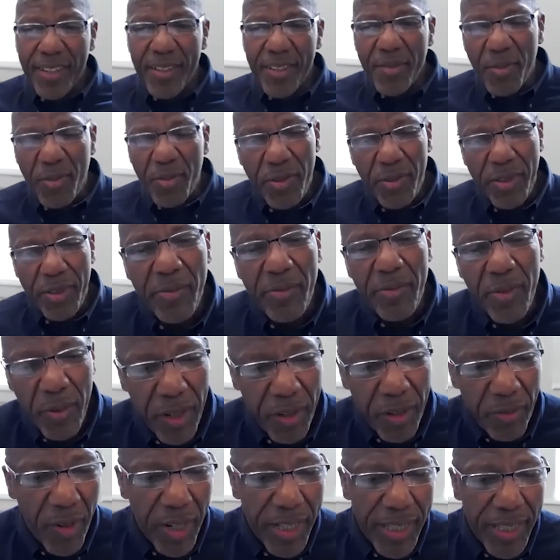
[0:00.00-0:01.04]
So,
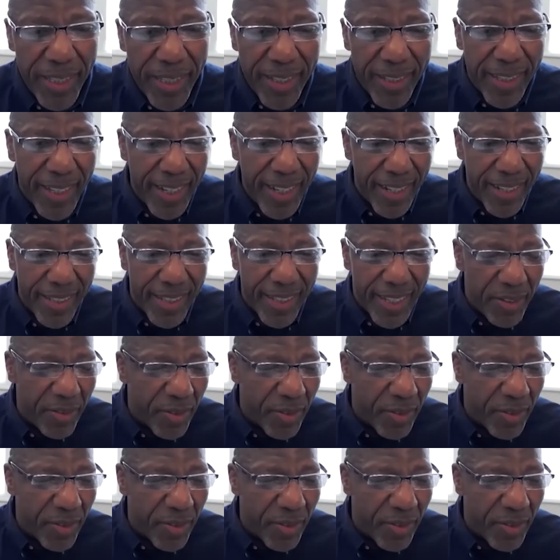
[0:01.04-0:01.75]
one of the things,